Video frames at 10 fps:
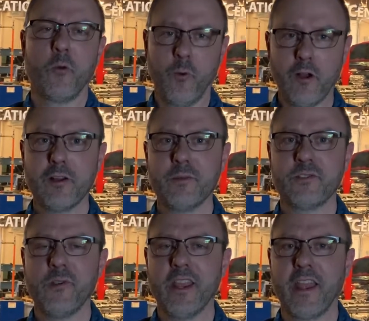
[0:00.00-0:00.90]
Welcome to
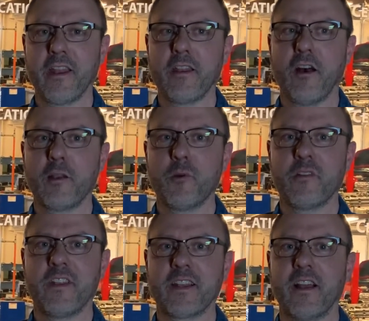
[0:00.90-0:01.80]
SUNY Canton
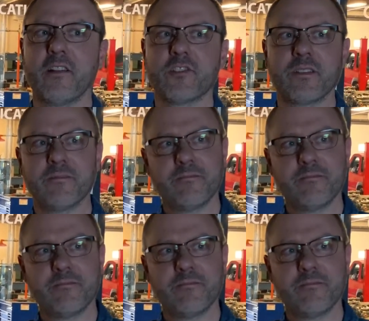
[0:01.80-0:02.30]
Automotive Technology.